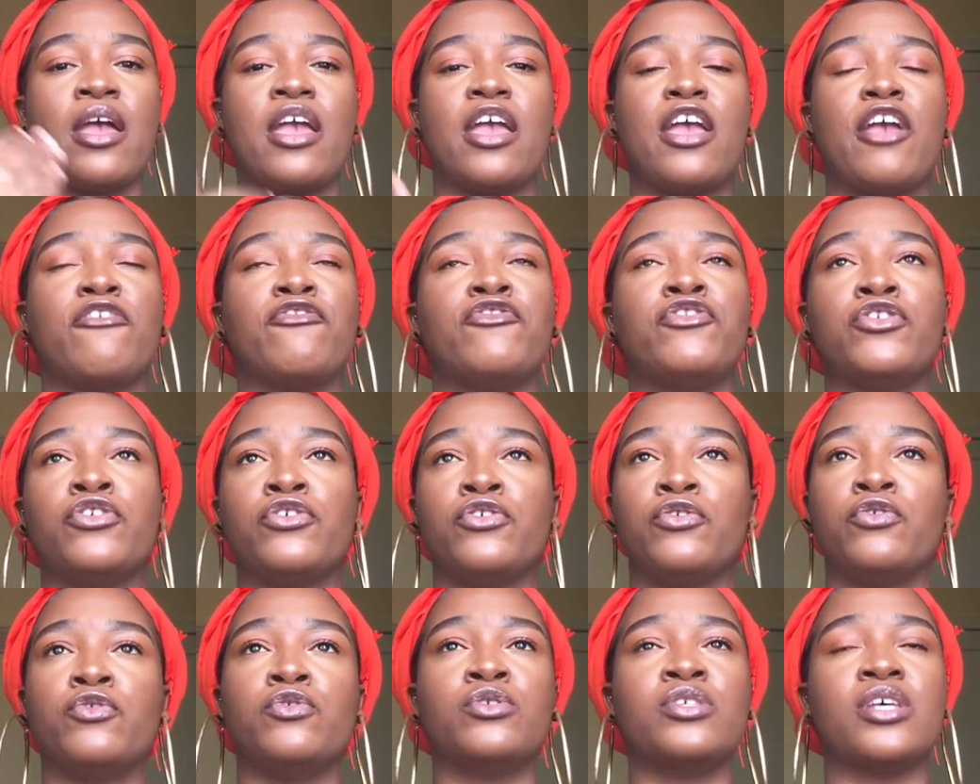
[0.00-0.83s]
If you
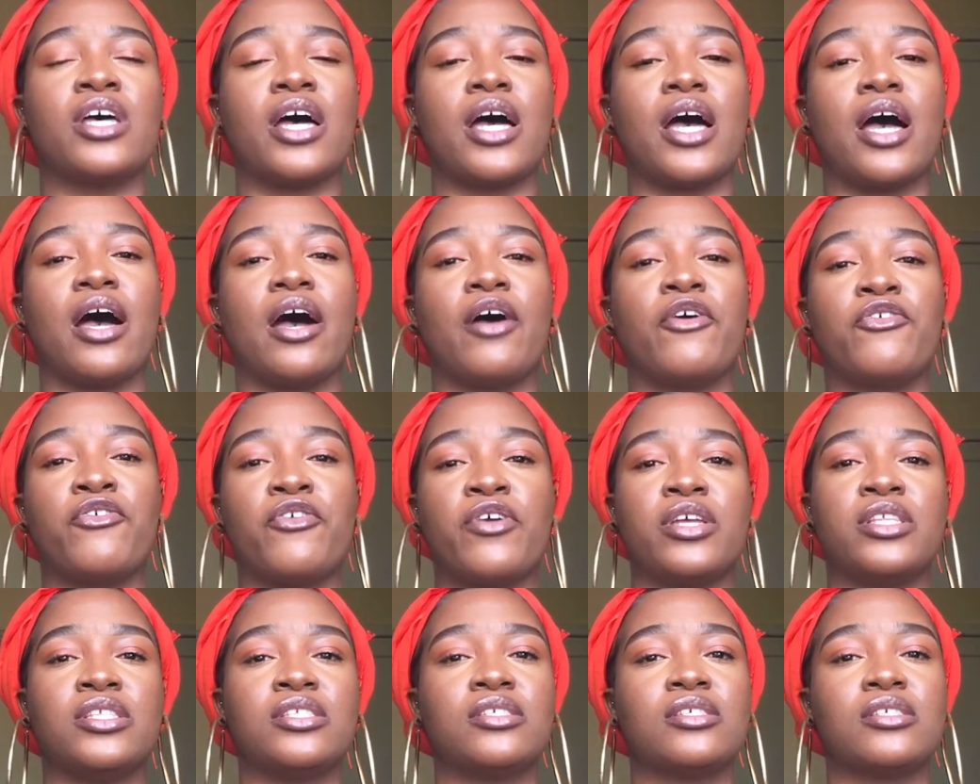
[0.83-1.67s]
use a
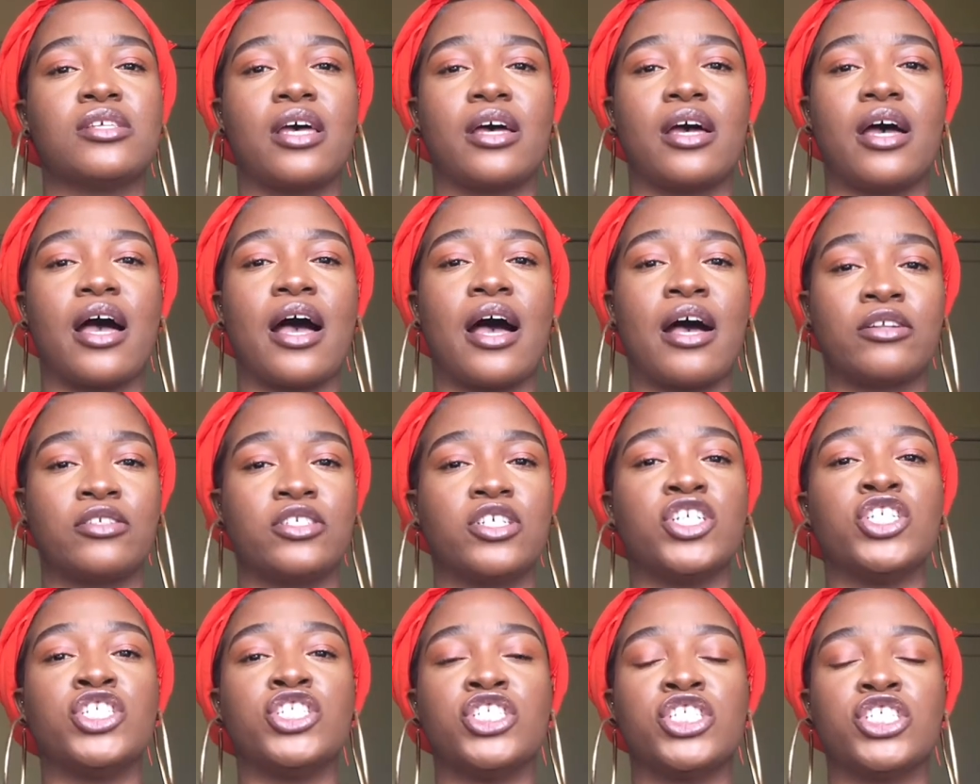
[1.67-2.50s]
rinse out
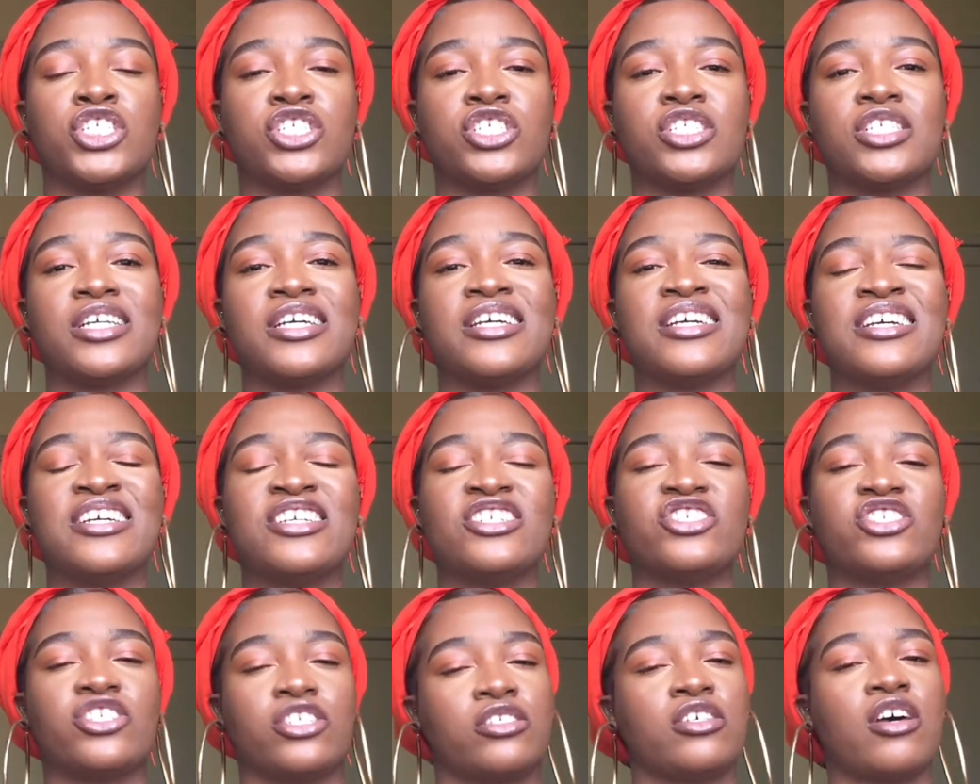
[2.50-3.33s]
conditioner
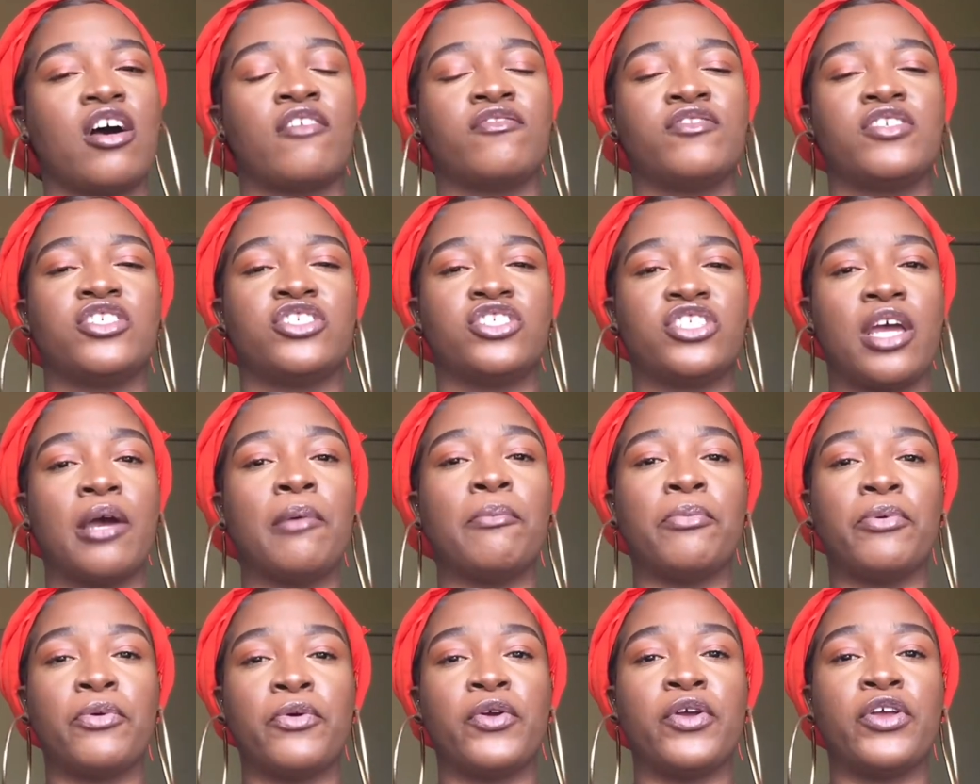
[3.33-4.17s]
just after
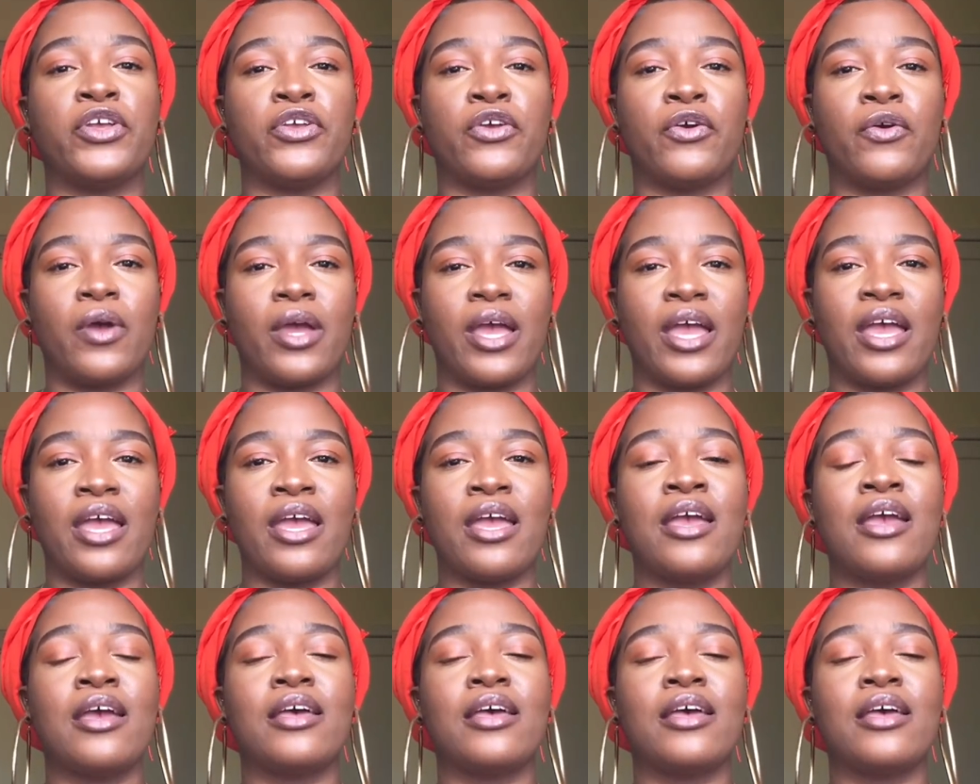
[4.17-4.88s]
shampooing your hair,